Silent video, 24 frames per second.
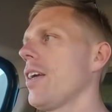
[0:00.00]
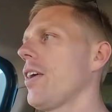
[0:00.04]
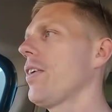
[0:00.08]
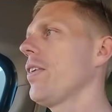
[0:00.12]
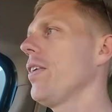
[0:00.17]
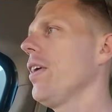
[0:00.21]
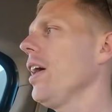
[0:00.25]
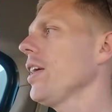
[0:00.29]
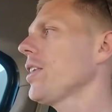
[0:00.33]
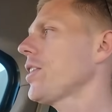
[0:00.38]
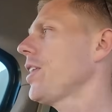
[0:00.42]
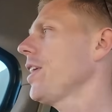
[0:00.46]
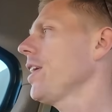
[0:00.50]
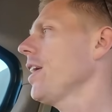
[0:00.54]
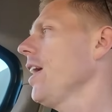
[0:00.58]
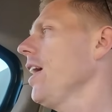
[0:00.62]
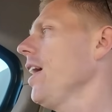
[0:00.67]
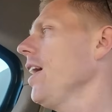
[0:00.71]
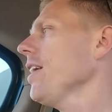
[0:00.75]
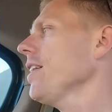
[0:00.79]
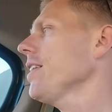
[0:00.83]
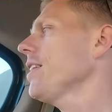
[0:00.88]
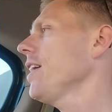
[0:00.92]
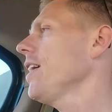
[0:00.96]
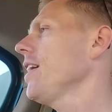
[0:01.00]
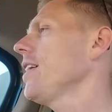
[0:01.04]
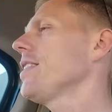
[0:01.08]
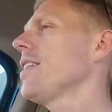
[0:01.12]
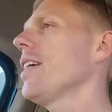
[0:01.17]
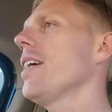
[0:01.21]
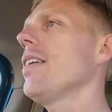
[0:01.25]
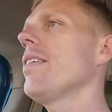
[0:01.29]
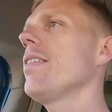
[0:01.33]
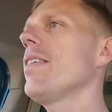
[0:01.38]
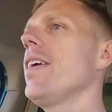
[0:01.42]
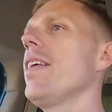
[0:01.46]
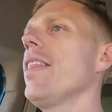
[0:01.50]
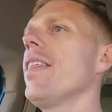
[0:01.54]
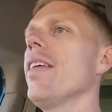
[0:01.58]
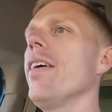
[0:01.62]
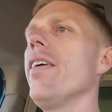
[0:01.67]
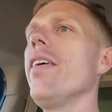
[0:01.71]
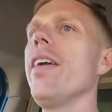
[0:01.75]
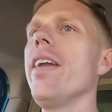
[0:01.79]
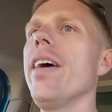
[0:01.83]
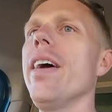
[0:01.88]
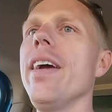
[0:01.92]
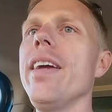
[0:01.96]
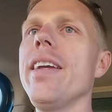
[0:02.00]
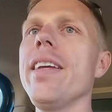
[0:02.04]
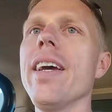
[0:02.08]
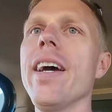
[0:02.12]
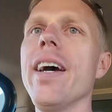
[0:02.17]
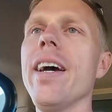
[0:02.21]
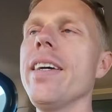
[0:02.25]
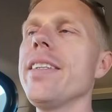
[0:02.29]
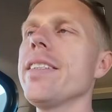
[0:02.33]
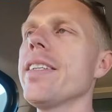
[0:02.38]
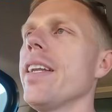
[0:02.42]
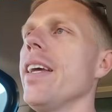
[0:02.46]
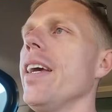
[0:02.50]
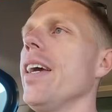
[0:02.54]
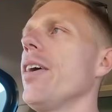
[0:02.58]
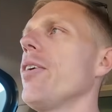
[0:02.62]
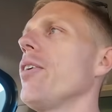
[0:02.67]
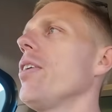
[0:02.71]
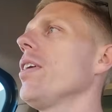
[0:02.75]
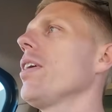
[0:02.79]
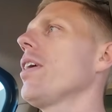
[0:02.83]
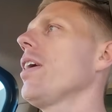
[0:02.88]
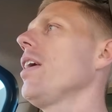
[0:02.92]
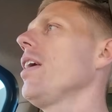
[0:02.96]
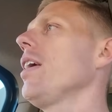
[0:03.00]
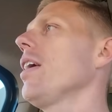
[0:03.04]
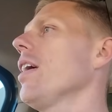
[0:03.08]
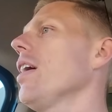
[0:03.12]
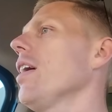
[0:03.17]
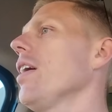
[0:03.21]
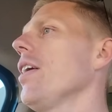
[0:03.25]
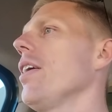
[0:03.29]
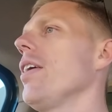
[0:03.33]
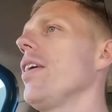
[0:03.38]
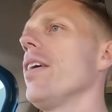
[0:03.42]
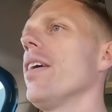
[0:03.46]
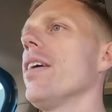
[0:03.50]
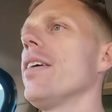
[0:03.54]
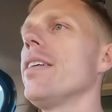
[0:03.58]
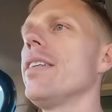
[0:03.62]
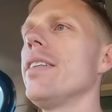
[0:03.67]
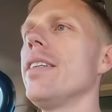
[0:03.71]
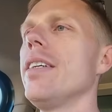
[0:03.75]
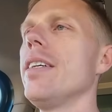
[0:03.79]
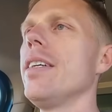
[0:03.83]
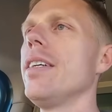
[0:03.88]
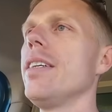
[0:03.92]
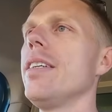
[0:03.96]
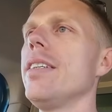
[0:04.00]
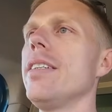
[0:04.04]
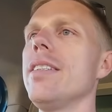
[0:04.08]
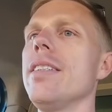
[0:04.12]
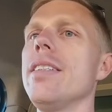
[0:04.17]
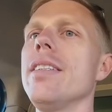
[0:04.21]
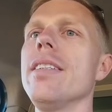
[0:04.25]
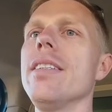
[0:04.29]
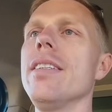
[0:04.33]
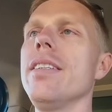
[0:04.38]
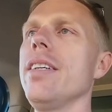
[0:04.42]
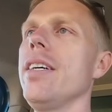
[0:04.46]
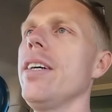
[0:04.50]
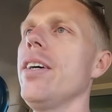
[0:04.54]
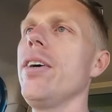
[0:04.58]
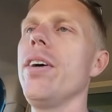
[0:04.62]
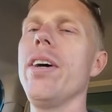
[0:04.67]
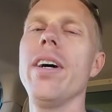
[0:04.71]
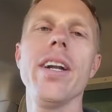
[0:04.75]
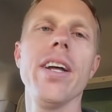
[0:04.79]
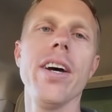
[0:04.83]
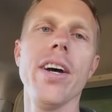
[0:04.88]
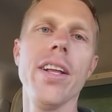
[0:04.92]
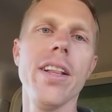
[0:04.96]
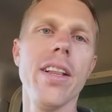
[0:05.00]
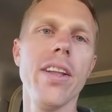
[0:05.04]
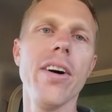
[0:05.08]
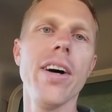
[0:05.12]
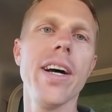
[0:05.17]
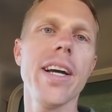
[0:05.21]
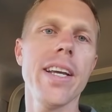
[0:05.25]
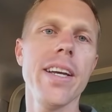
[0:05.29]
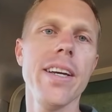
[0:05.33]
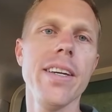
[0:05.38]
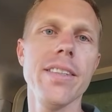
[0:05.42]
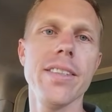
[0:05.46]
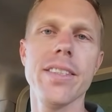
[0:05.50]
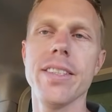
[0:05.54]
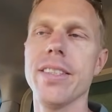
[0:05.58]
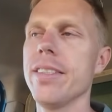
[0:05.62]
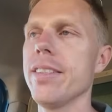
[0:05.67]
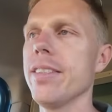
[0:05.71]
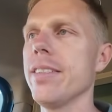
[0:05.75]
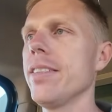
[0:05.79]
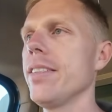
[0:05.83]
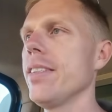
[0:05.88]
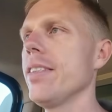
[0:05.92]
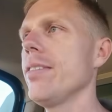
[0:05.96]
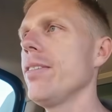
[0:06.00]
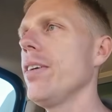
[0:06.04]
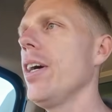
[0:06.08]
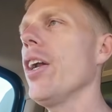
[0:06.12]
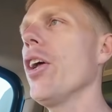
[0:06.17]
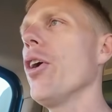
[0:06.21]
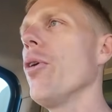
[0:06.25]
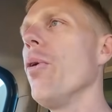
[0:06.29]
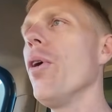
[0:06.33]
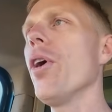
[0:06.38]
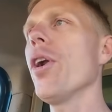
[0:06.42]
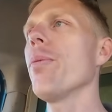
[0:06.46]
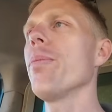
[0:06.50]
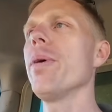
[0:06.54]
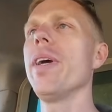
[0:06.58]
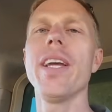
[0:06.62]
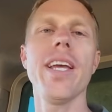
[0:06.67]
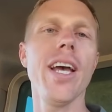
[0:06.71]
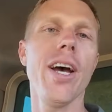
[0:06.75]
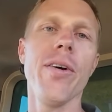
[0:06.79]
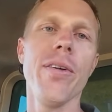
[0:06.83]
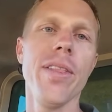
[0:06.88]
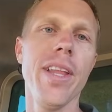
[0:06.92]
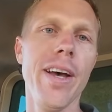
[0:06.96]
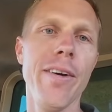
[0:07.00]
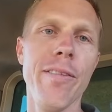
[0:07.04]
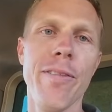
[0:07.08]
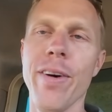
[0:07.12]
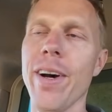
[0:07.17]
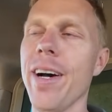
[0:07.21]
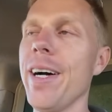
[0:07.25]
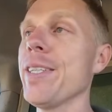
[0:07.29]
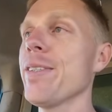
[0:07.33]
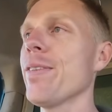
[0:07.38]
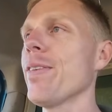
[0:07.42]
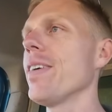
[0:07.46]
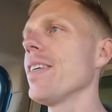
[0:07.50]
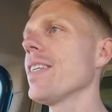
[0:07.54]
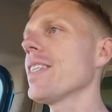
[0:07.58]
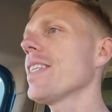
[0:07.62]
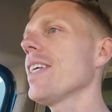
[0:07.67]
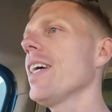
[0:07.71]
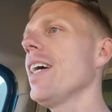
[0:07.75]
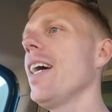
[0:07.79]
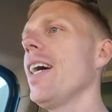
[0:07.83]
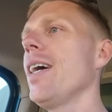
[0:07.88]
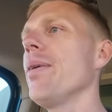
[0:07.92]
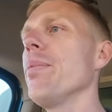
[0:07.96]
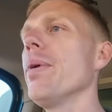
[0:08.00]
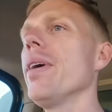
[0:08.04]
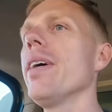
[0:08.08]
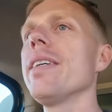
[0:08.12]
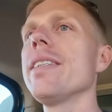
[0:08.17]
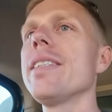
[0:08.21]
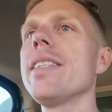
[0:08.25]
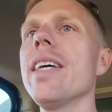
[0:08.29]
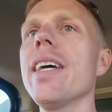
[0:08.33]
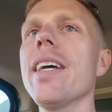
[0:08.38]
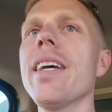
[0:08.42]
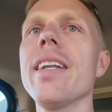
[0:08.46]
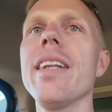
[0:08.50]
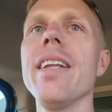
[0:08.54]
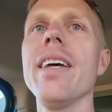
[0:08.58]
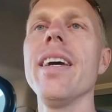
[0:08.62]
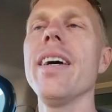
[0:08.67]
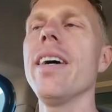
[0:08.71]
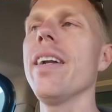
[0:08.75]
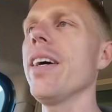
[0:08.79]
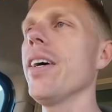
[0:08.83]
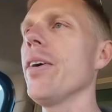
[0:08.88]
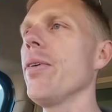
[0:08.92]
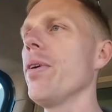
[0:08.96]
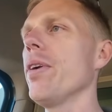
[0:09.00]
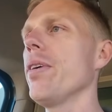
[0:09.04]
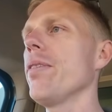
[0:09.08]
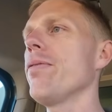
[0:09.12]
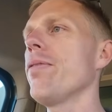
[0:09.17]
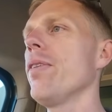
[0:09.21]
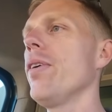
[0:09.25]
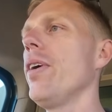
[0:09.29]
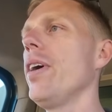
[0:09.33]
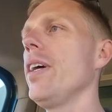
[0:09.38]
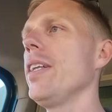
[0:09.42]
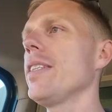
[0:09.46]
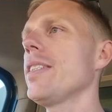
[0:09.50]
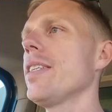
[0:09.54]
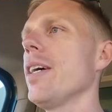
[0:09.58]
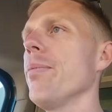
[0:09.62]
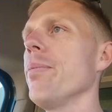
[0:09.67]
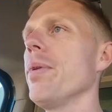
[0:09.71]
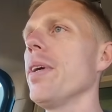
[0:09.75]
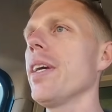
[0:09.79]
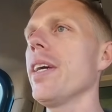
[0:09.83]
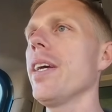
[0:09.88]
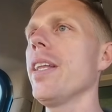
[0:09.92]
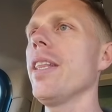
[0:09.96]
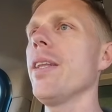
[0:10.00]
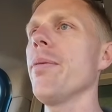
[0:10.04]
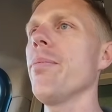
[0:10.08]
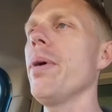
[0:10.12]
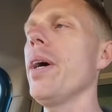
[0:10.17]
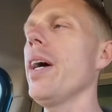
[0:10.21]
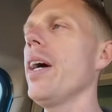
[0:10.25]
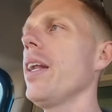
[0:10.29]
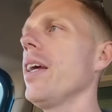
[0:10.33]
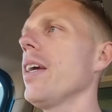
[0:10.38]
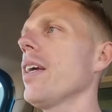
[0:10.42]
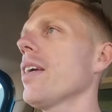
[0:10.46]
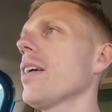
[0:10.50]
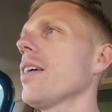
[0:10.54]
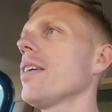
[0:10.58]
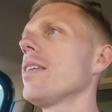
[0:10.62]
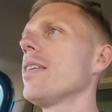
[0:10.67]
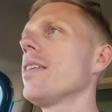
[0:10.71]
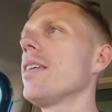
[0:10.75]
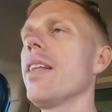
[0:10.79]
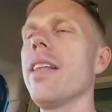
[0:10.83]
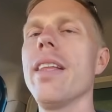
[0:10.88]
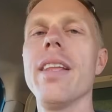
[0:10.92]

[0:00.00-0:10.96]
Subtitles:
Crushing hectares, Henry, 13 k's an hour, look at you go. Oh, I don't like it. I don't want to be going that fast for a start, but secondly, I don't want to find something in the paddock.